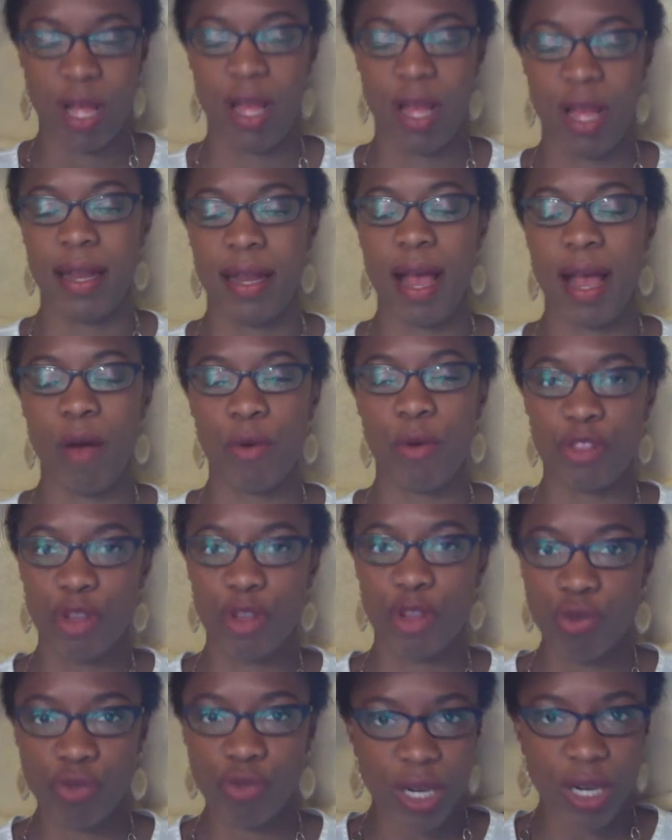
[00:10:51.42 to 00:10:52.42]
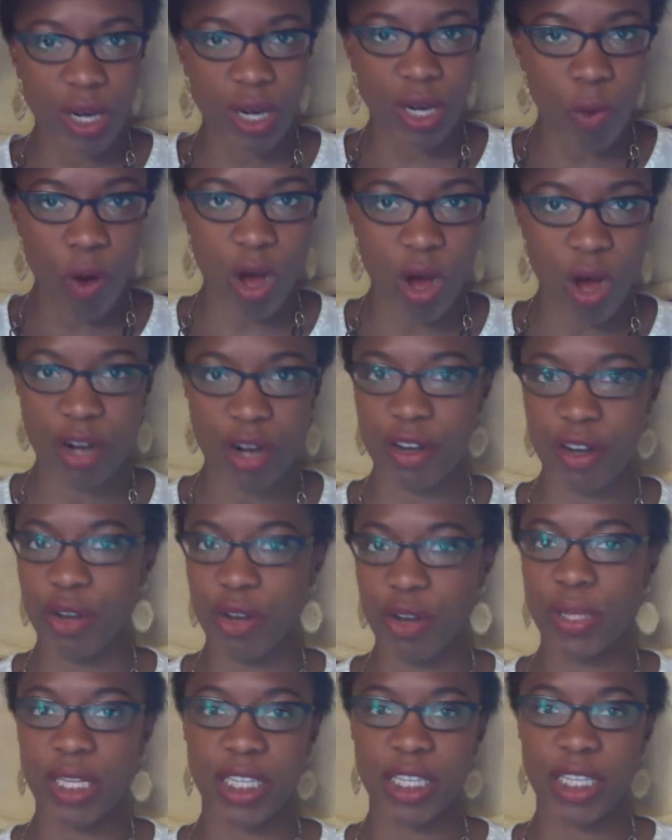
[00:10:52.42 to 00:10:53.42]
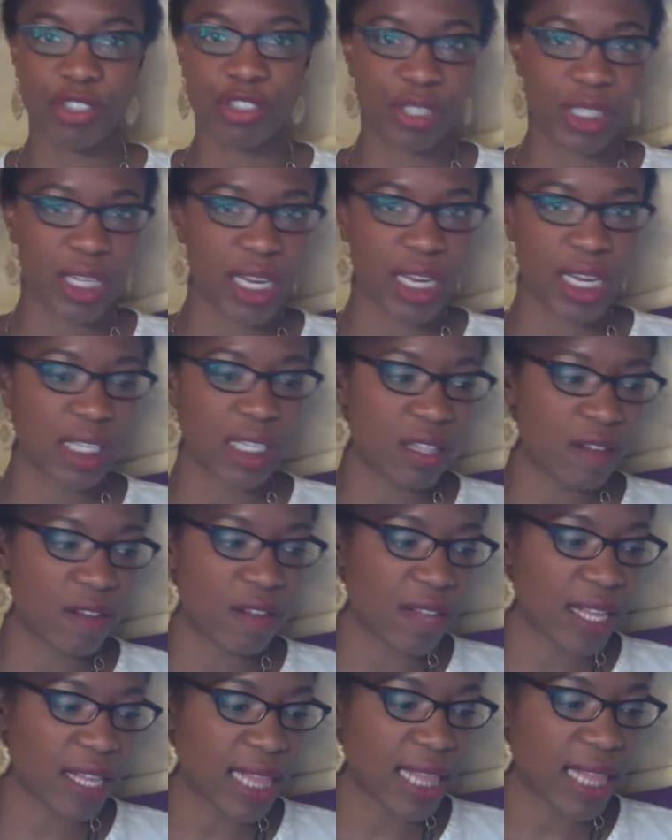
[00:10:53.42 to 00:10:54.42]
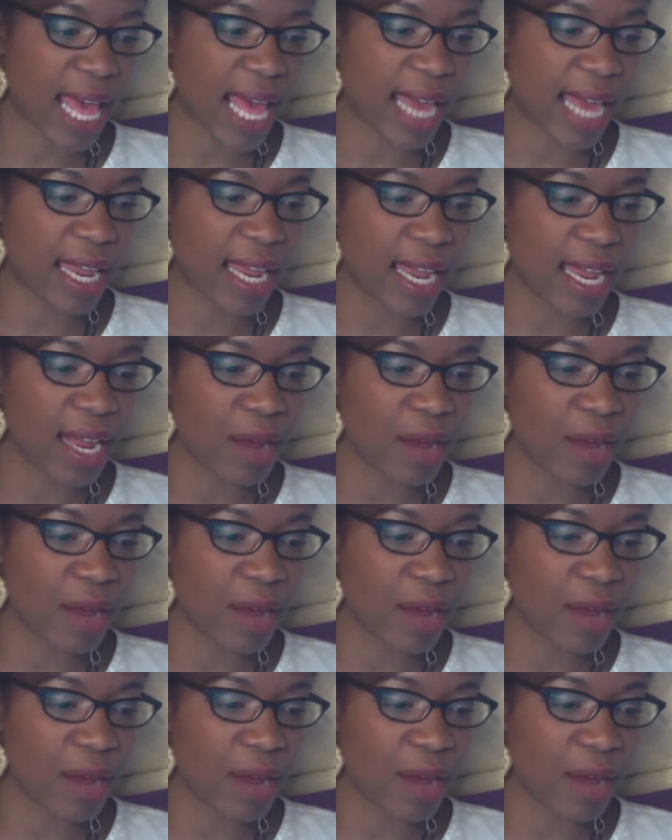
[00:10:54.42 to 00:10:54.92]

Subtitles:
Now, with no running water and no electricity and stuff like that,